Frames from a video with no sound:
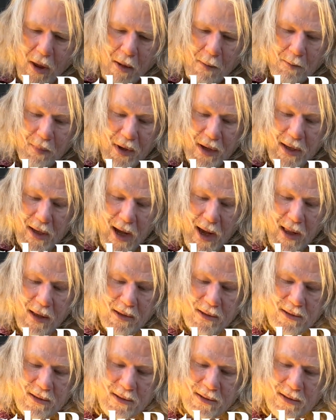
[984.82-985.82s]
But yeah,
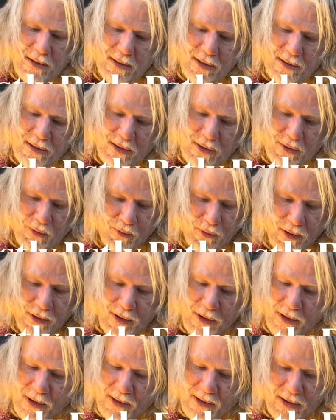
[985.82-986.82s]
this is really
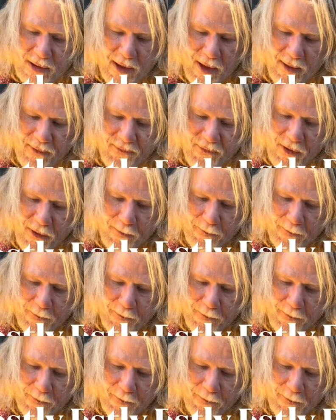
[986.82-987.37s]
good stuff.